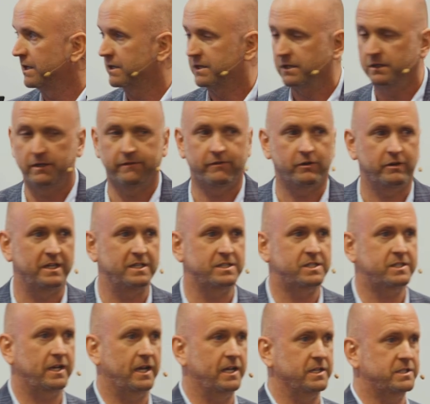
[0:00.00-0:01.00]
Deliver
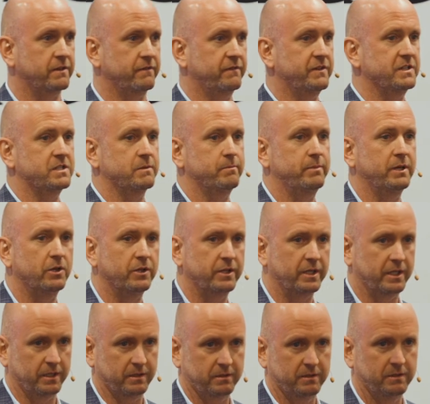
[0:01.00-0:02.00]
insights and
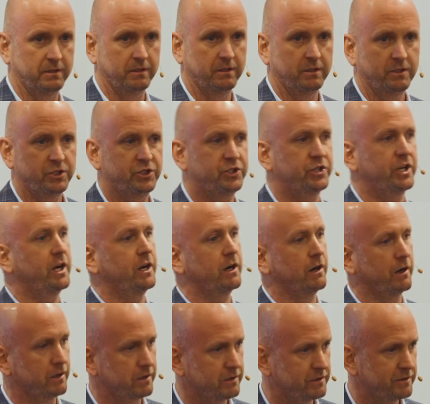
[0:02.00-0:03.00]
visibility.
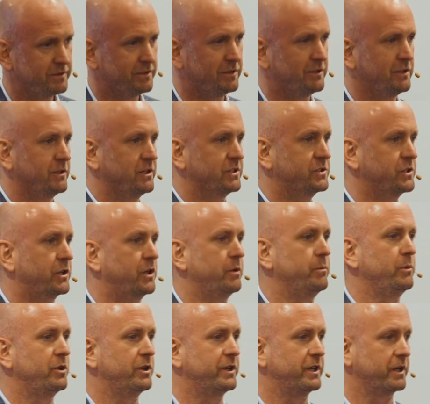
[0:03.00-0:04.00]
Share. It's a
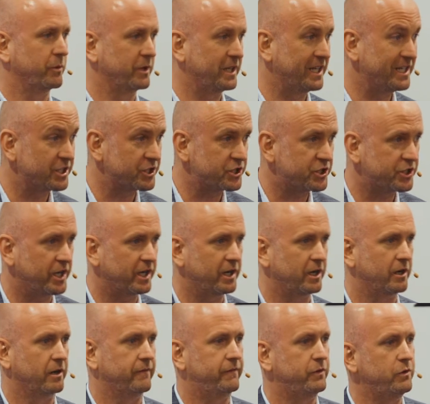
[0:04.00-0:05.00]
community. We need to
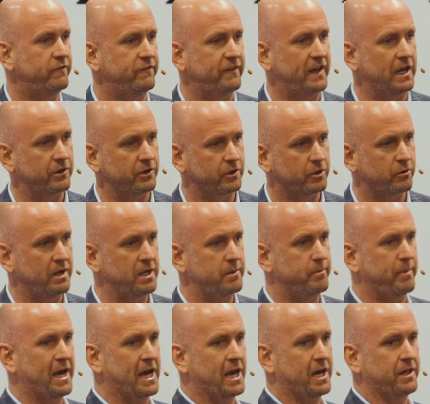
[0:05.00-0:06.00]
share. If you found a great
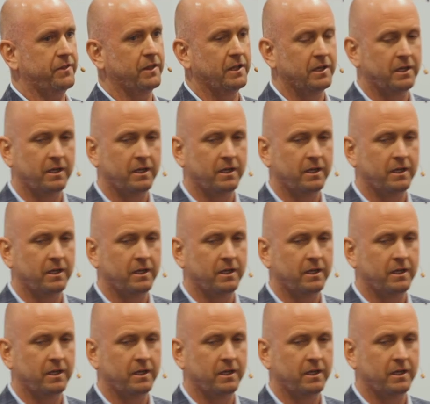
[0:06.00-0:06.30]
path,